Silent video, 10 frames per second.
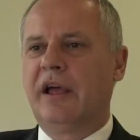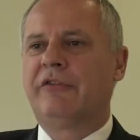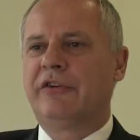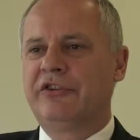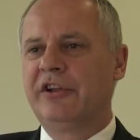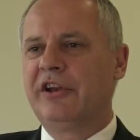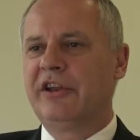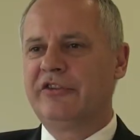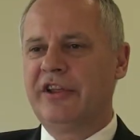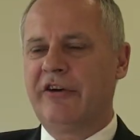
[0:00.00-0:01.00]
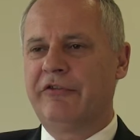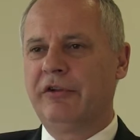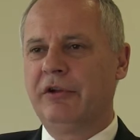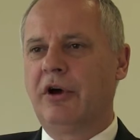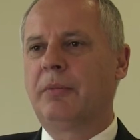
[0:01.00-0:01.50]
Our facility is now
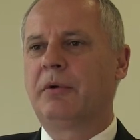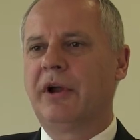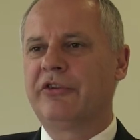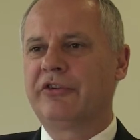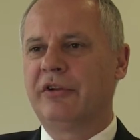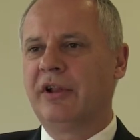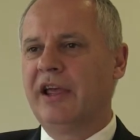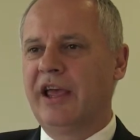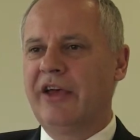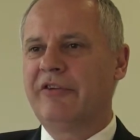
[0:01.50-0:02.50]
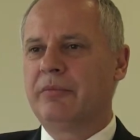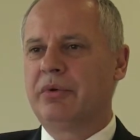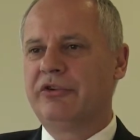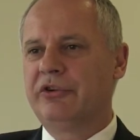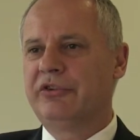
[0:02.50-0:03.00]
fully operational, having
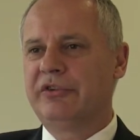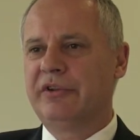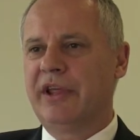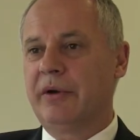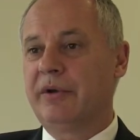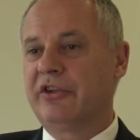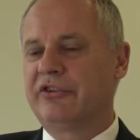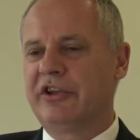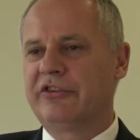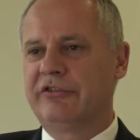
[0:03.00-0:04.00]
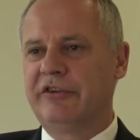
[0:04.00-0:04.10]
produced now in excess of